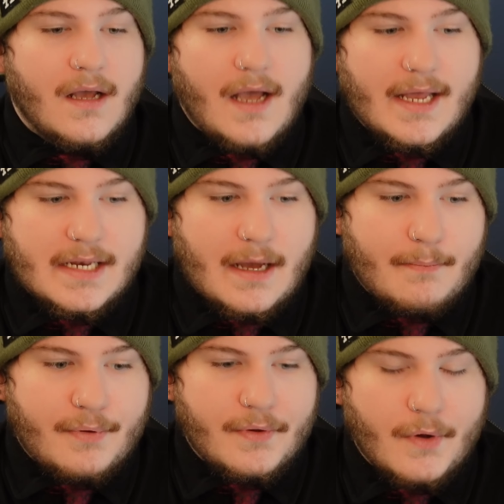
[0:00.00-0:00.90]
end
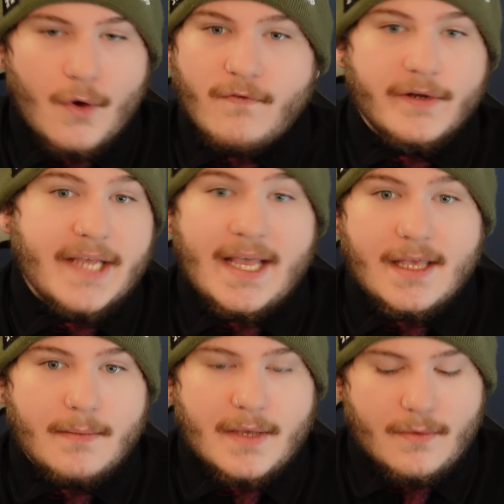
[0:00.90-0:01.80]
up
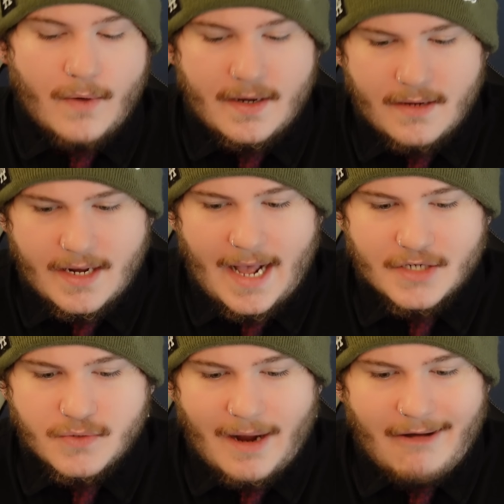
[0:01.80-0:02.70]
overtaking me when in
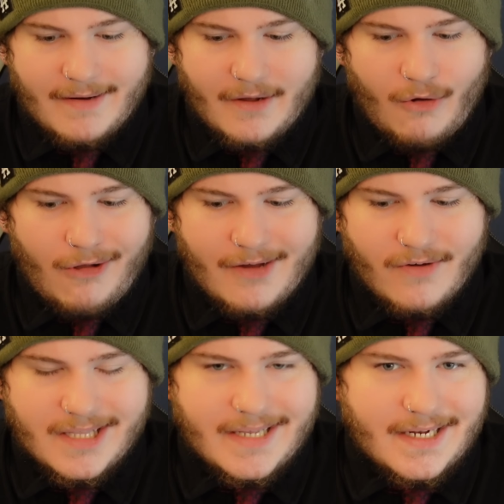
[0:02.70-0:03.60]
actuality all I
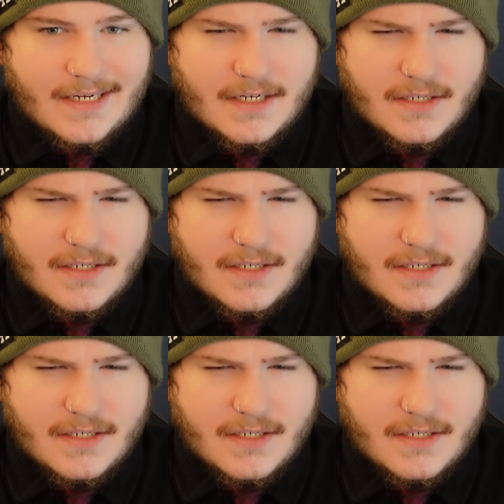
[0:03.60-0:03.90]
really needed